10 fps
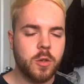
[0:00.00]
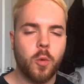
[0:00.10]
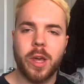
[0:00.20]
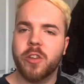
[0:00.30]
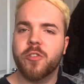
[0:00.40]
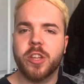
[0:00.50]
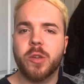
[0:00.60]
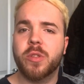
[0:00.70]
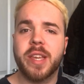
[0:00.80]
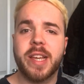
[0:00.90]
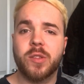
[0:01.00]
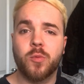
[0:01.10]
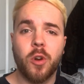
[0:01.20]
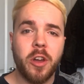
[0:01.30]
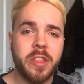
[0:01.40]
Whether or not you think it's
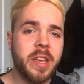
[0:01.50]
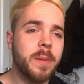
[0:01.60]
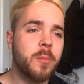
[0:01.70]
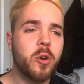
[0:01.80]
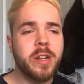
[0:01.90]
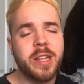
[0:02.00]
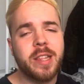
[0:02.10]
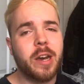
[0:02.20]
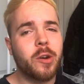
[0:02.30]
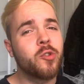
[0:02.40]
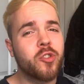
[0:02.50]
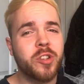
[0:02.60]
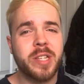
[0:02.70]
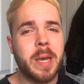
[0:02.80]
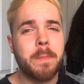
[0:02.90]
worth it, putting in that
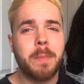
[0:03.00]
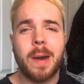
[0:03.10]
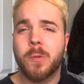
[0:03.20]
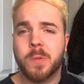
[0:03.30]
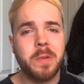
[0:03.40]
£110,